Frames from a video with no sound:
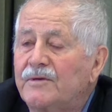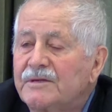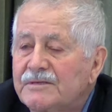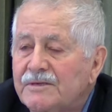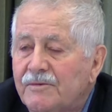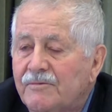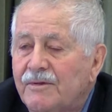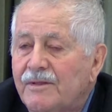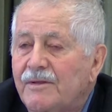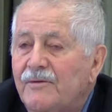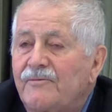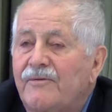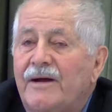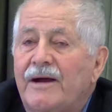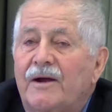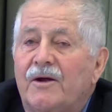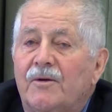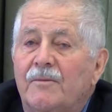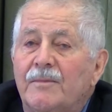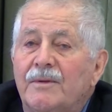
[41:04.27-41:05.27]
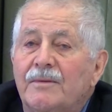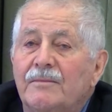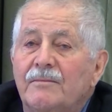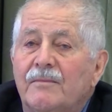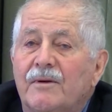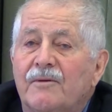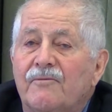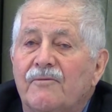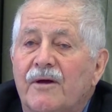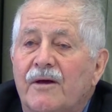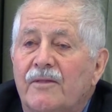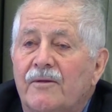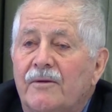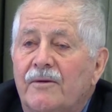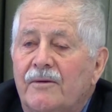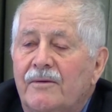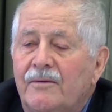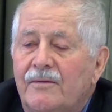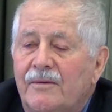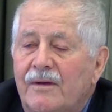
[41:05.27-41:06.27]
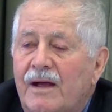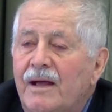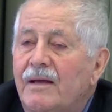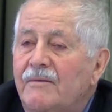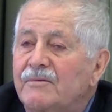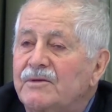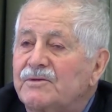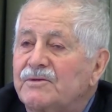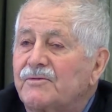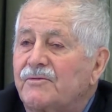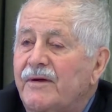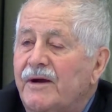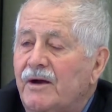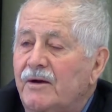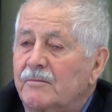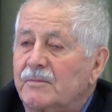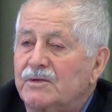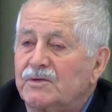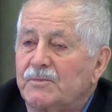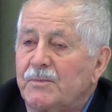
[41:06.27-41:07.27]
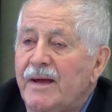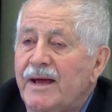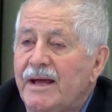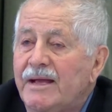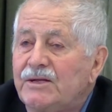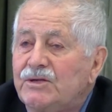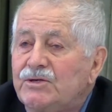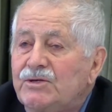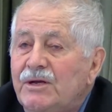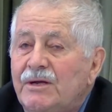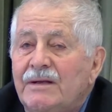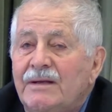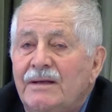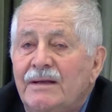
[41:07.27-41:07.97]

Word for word: visit with the firemen. My father, I have his fireman's badge